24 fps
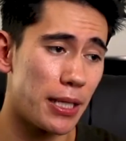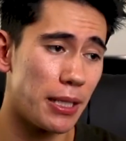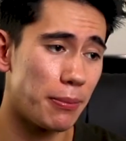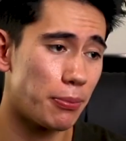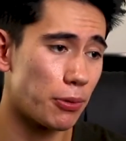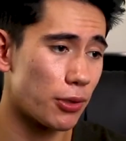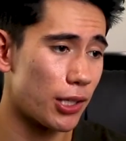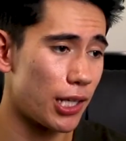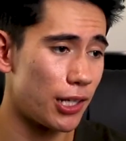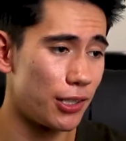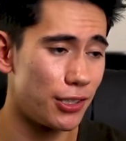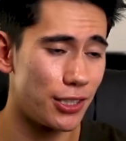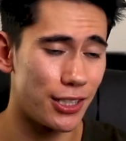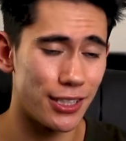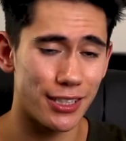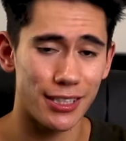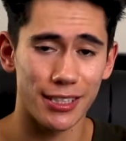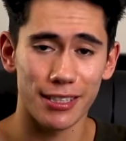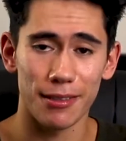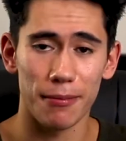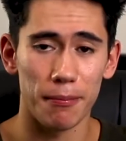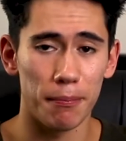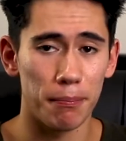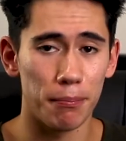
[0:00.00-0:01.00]
People that are
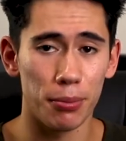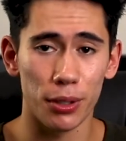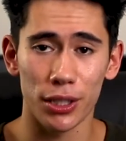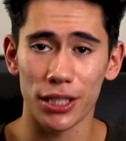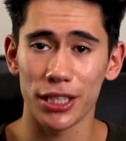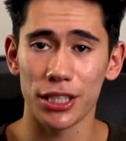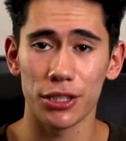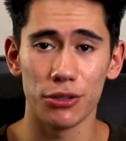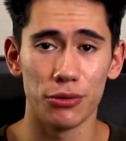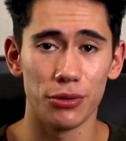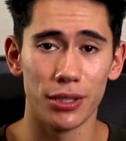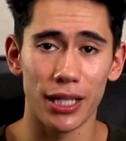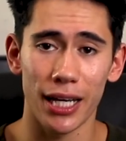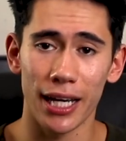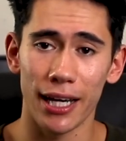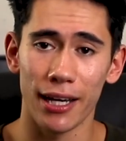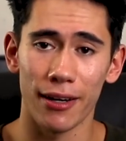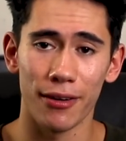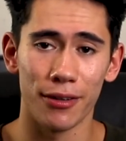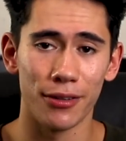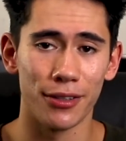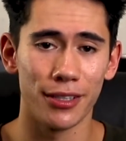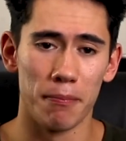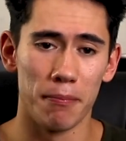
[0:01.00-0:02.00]
just bringing you
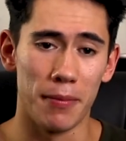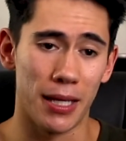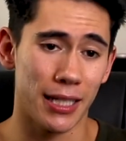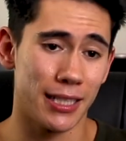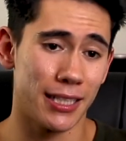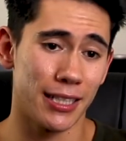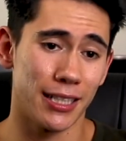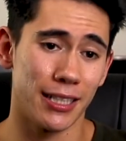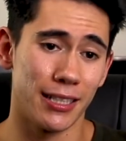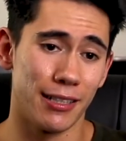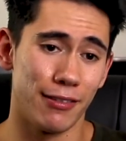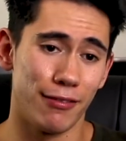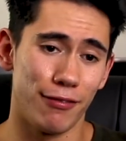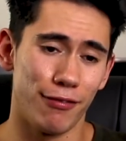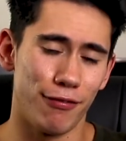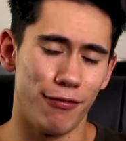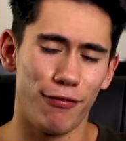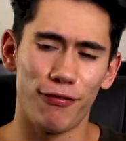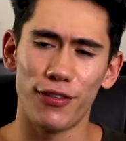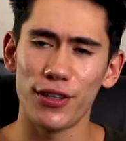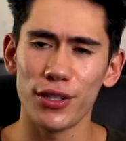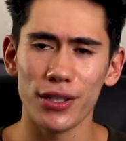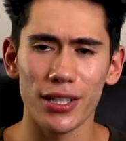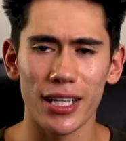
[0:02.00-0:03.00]
down, making it
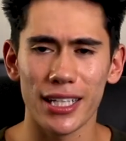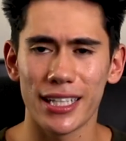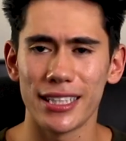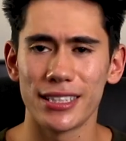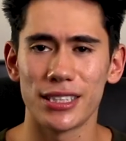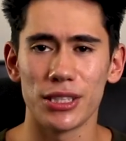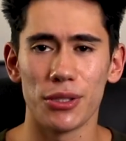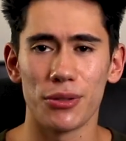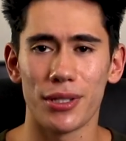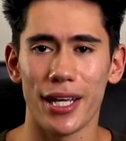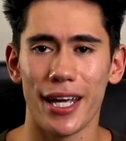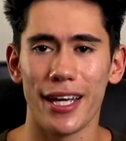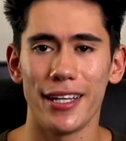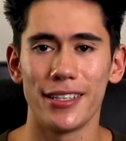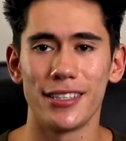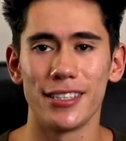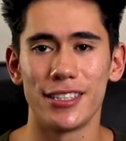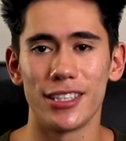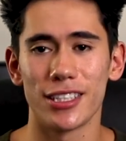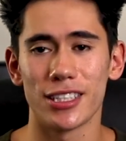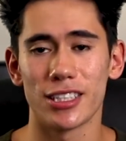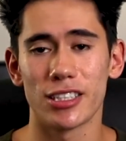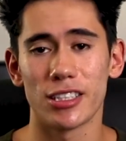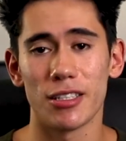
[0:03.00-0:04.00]
feel like it's okay to
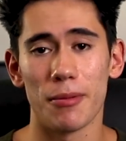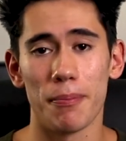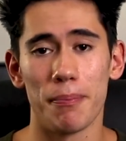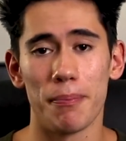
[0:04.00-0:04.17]
just